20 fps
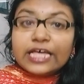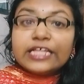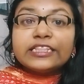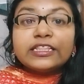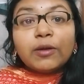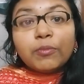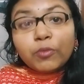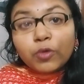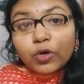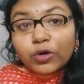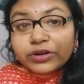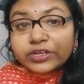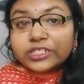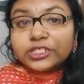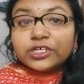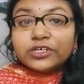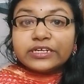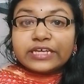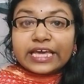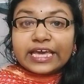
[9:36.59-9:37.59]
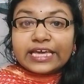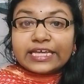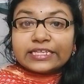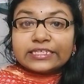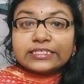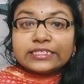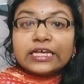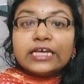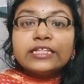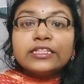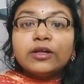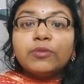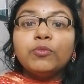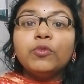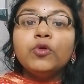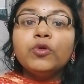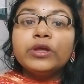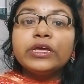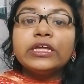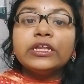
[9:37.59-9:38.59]
The more Richard gains, the
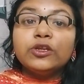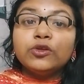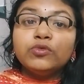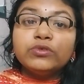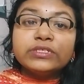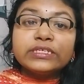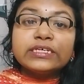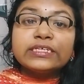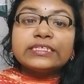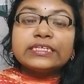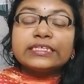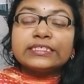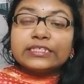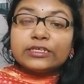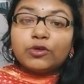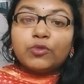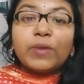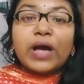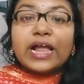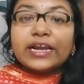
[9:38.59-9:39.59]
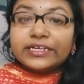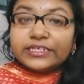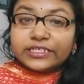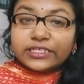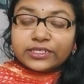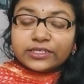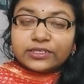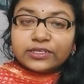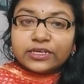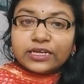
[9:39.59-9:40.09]
more he loses his humanity.